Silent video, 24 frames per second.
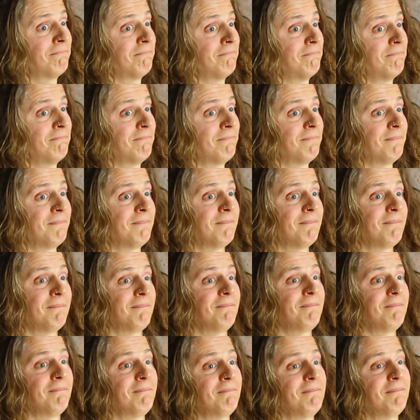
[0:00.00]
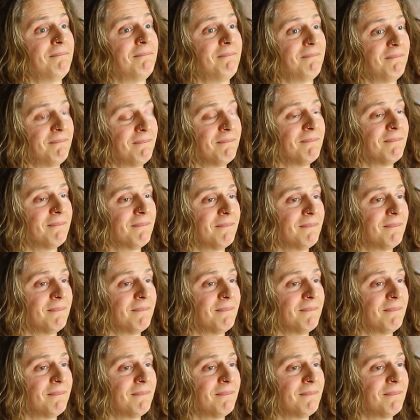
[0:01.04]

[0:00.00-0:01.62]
posted a picture of me and